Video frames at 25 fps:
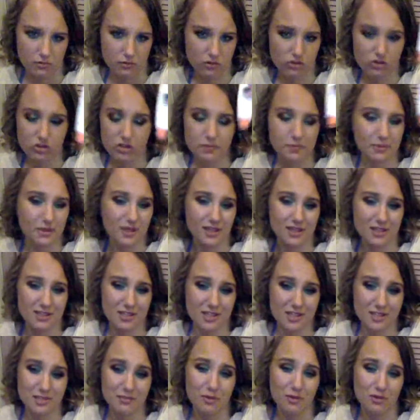just because
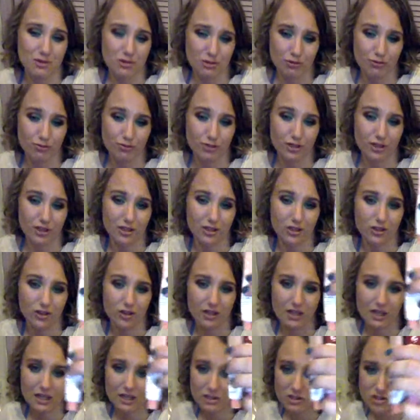it smells so freaking
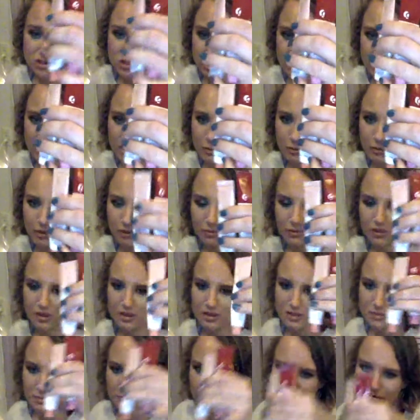good, and this cherry one
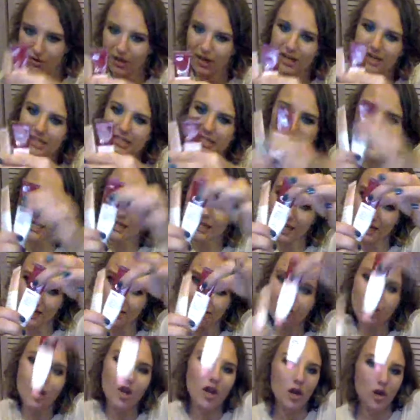because it provides a
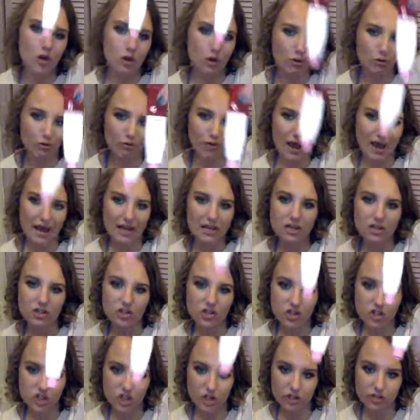light red
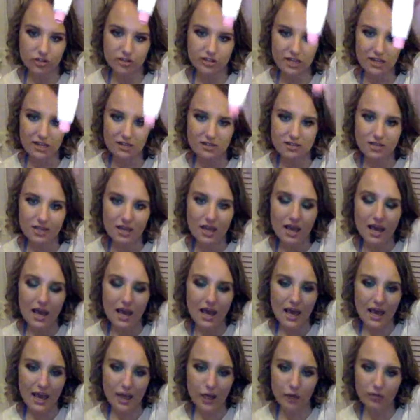sheer tint.
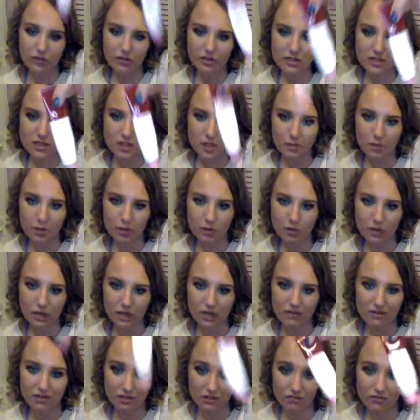And over the summer, when I
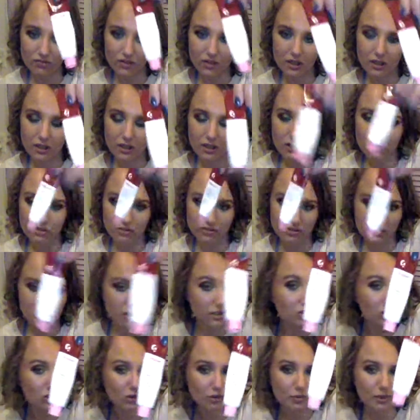didn't feel like
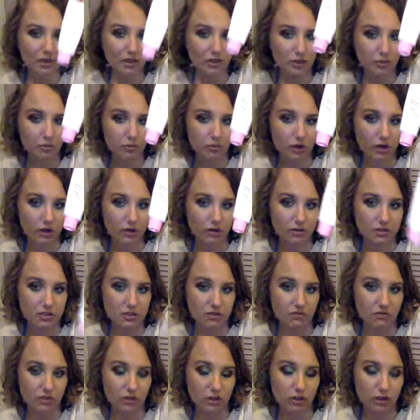digging through my lip products
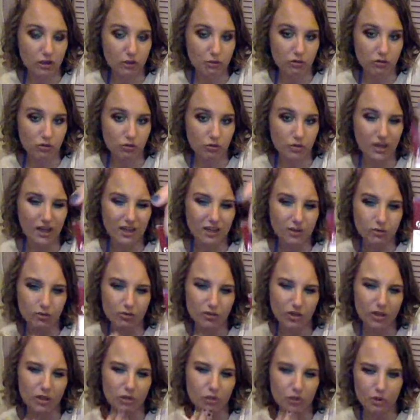and figuring out which, I didn't
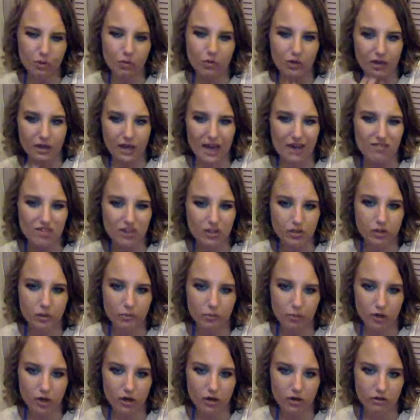really want to wear a heavy
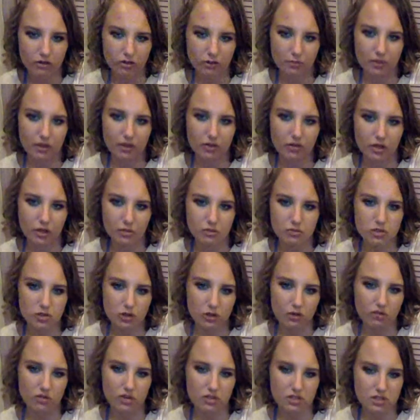lip product on my lips
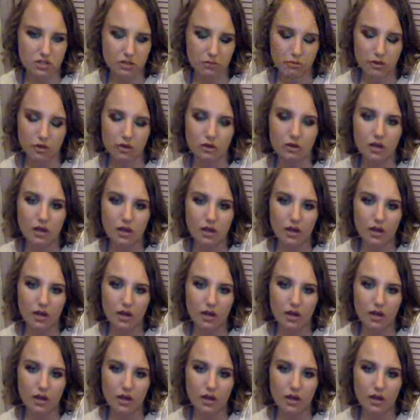over the summer,